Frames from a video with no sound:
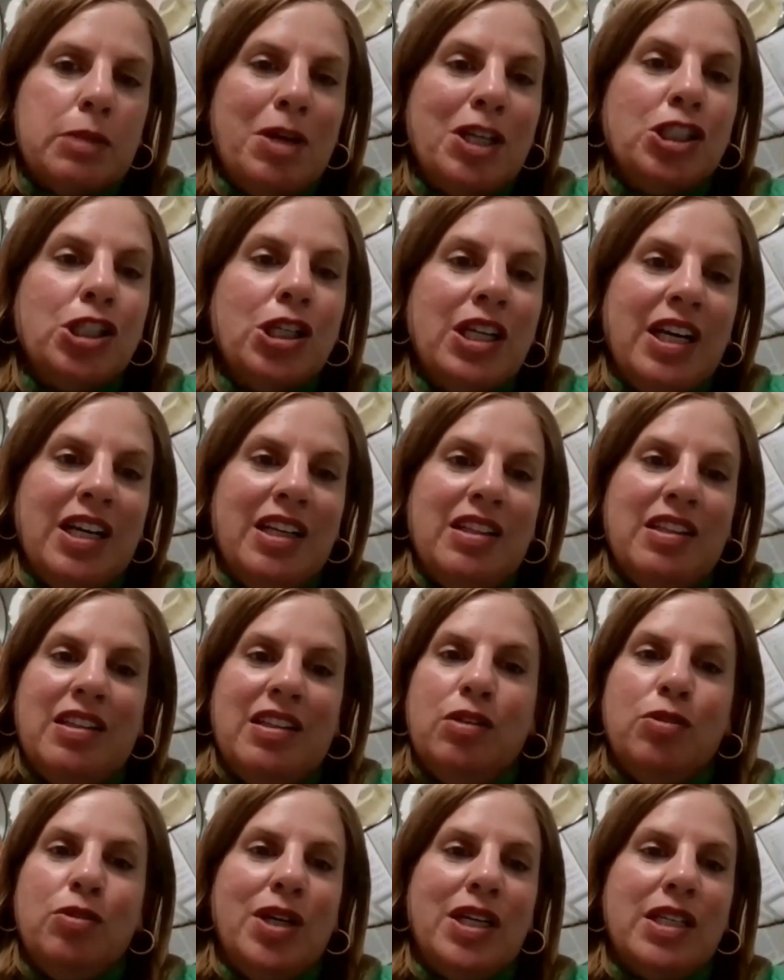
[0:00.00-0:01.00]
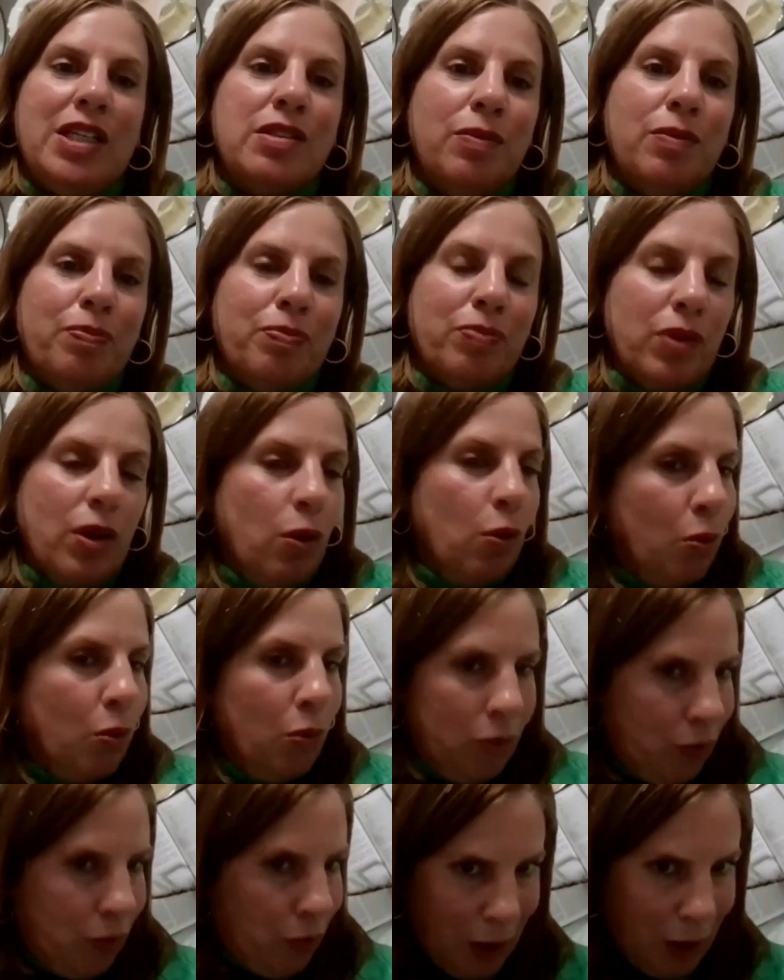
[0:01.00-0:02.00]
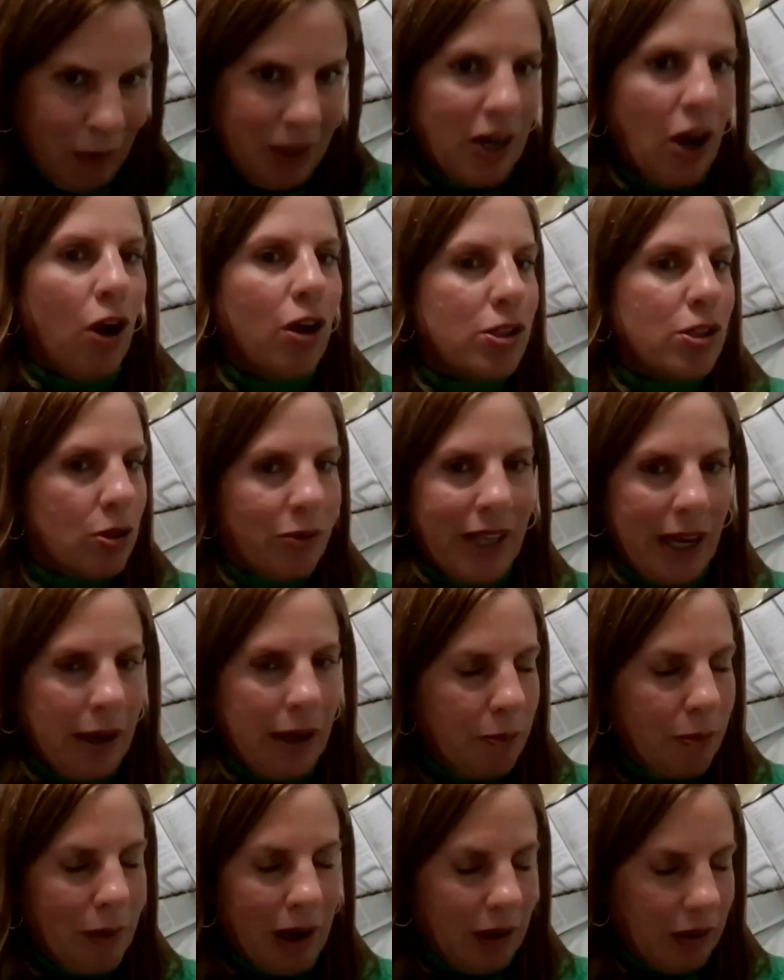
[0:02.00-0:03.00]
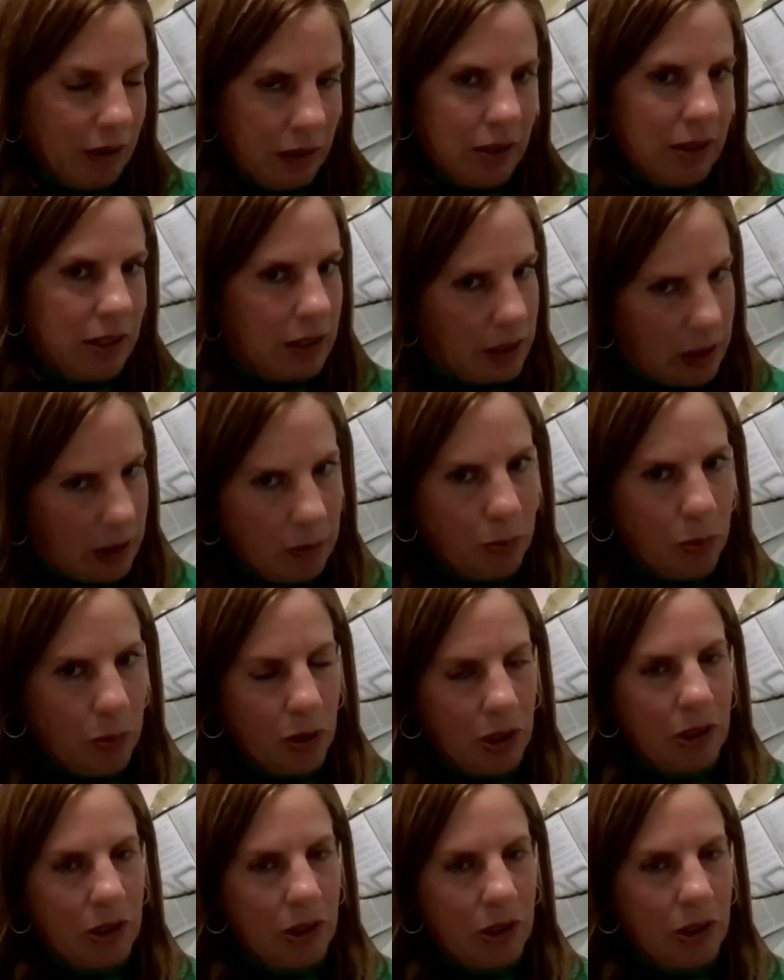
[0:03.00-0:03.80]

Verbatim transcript: especially in the U.S., women also take part. It's mm-hmm.